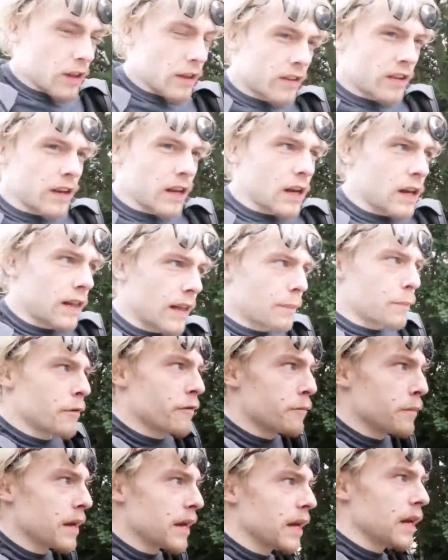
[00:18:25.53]
will have seen a clip
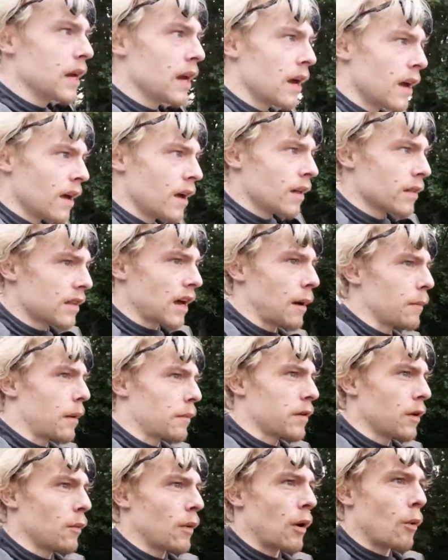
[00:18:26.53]
of me
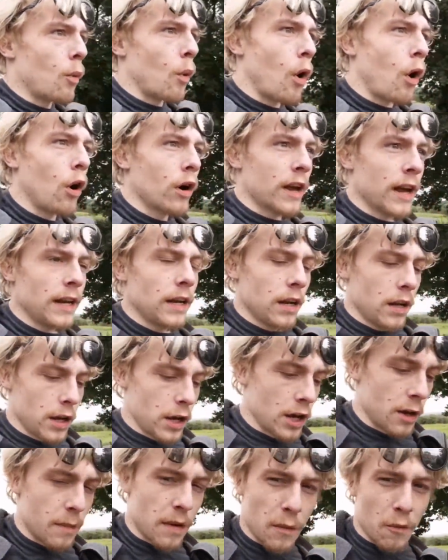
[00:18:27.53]
time-lapsing while walking.
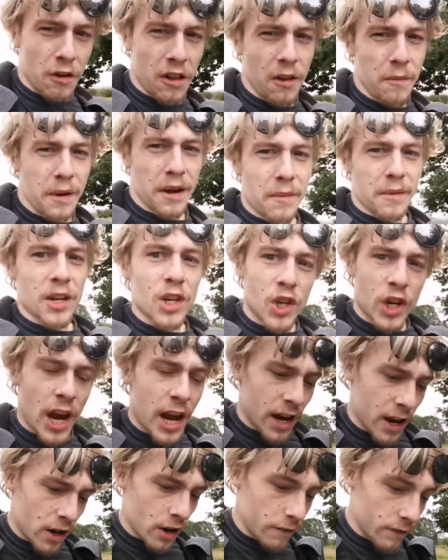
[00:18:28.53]
It will have been a bit
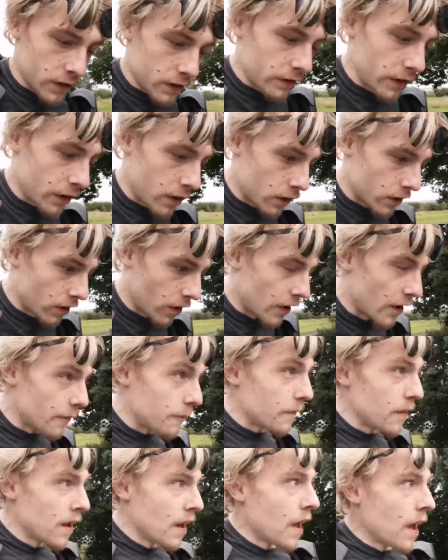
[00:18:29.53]
shaky obviously, because
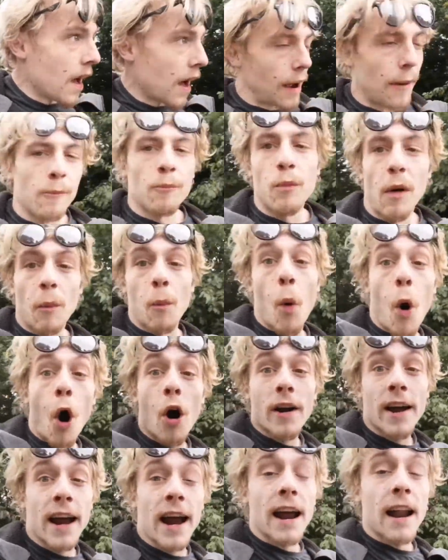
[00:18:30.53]
I'm
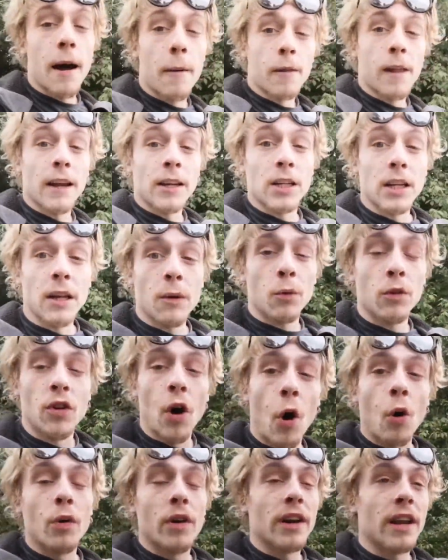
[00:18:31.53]
walking and I literally
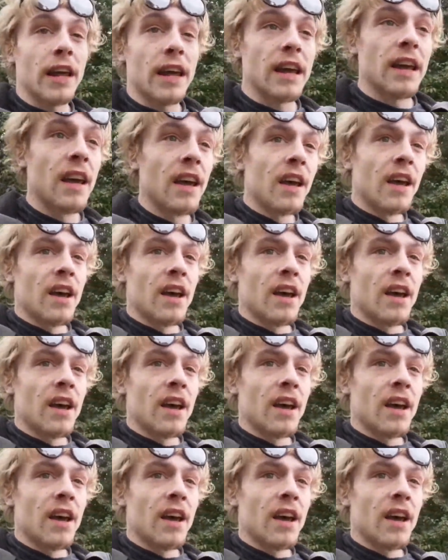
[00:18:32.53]
was holding it